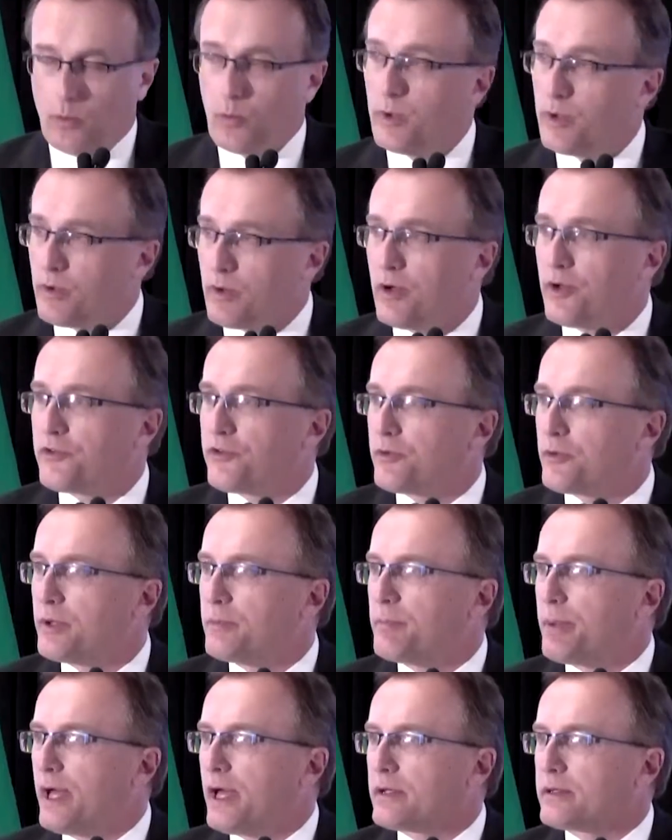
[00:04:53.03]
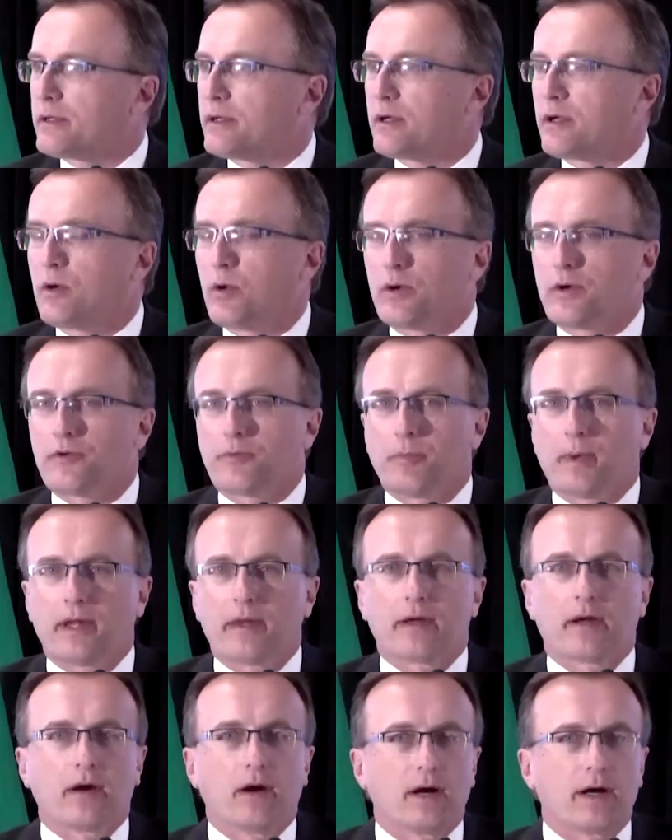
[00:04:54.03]
We were also impacted, of course,
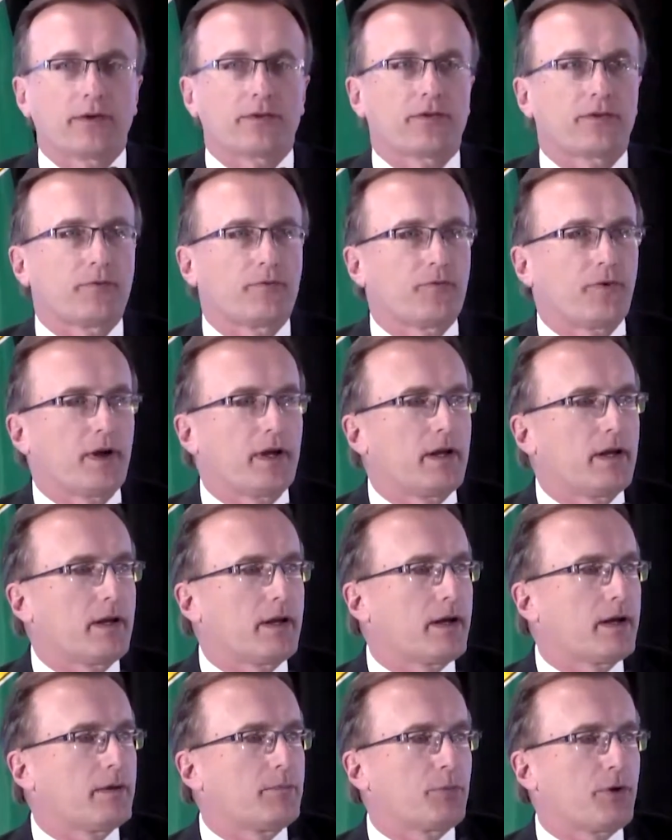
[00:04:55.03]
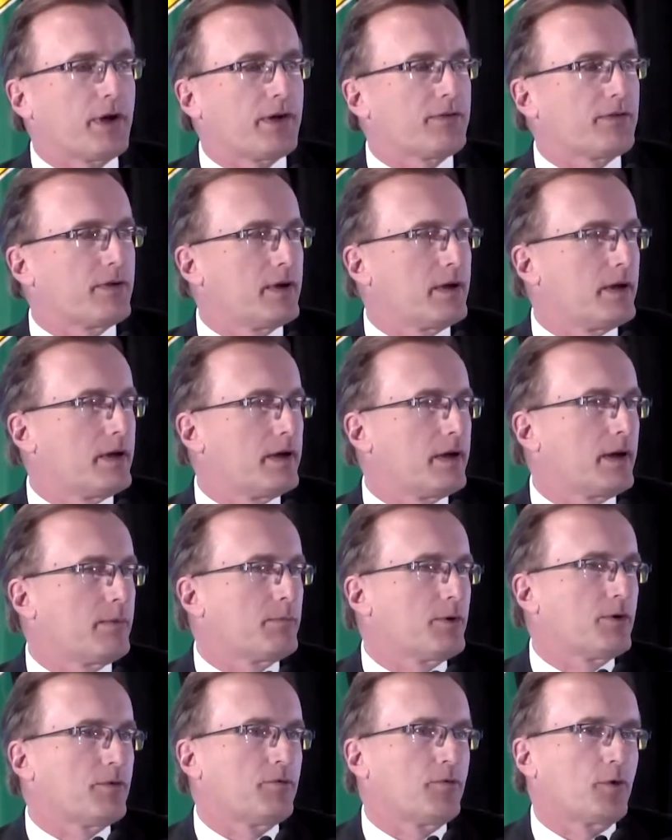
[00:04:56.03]
by the costs of fighting an unprecedented
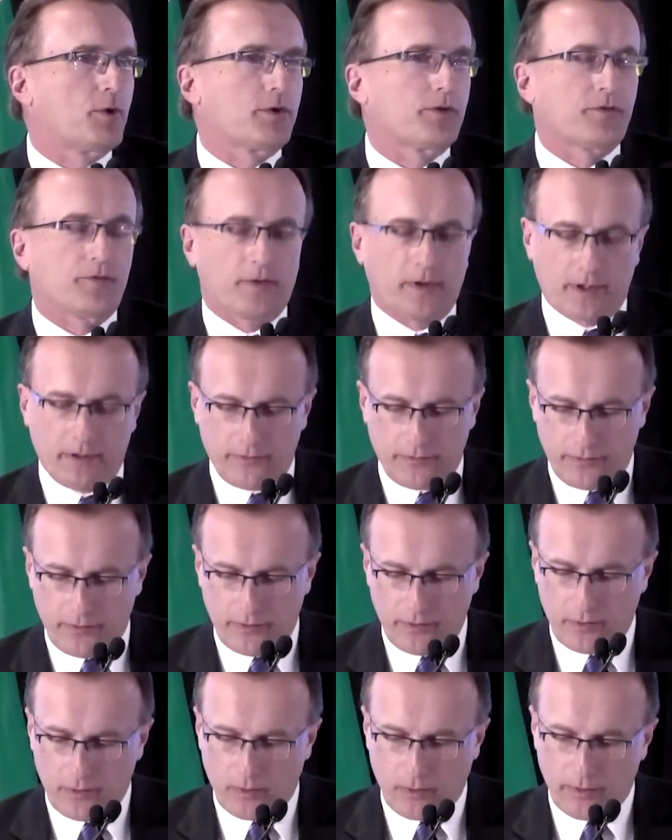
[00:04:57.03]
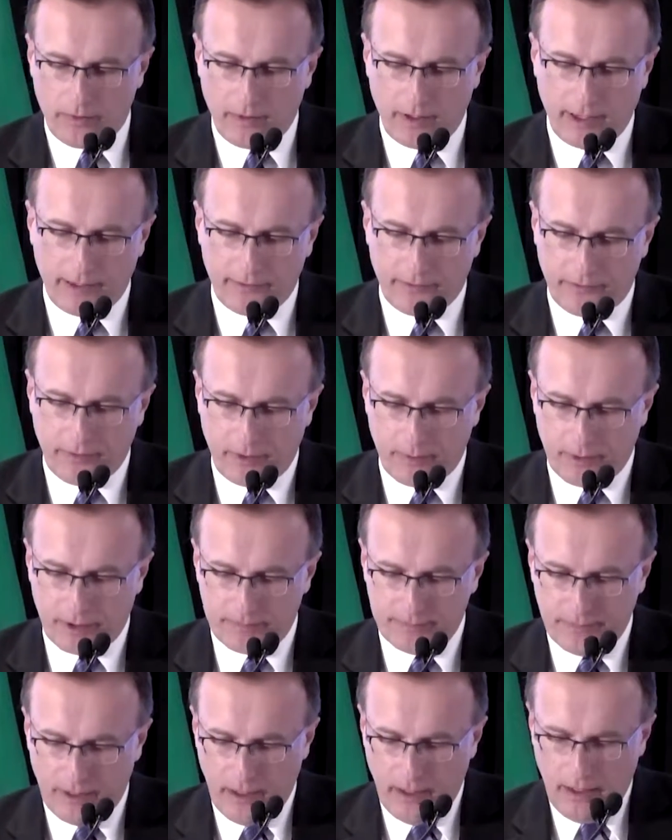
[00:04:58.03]
number of forest fires in the north last
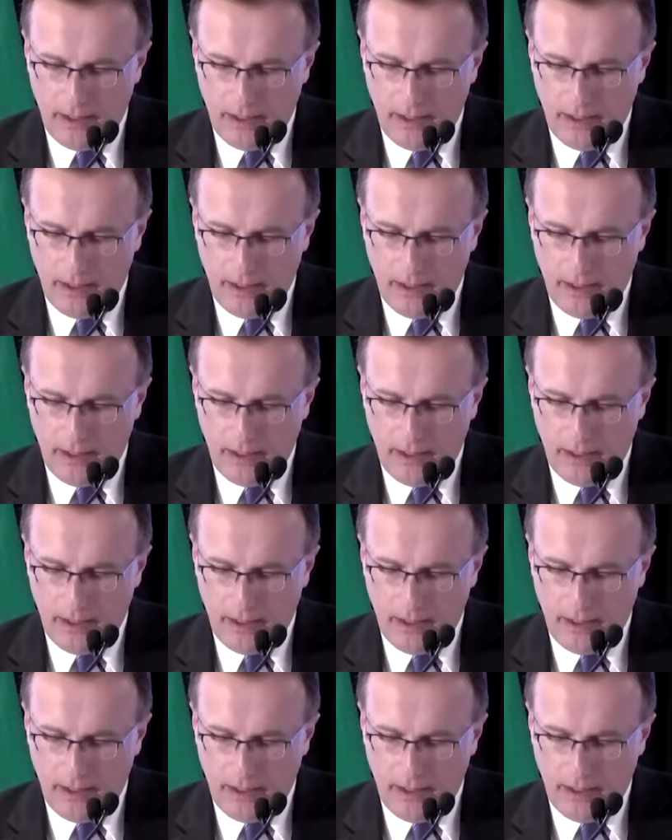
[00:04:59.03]
summer.